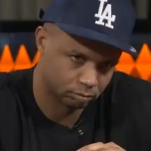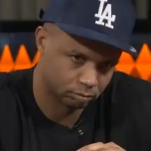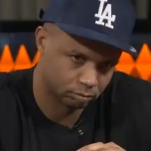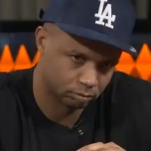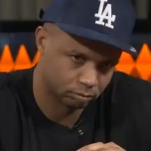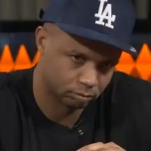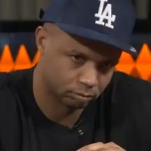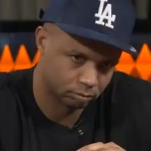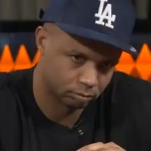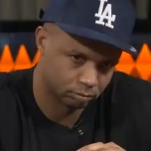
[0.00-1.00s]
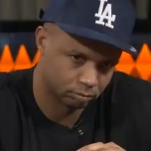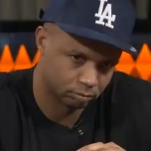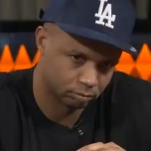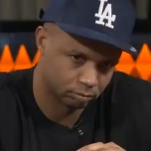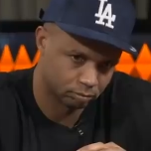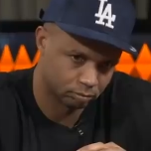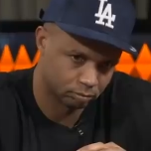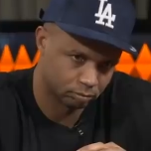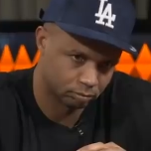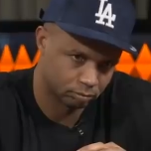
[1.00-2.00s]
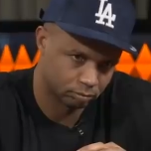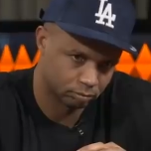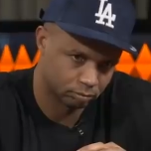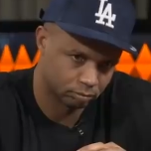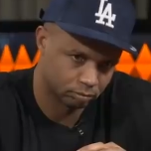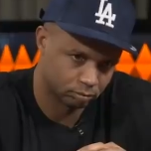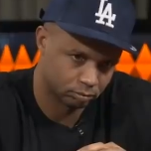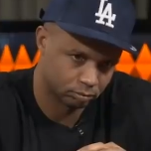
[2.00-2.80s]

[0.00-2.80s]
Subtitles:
No one is speaking in this clip.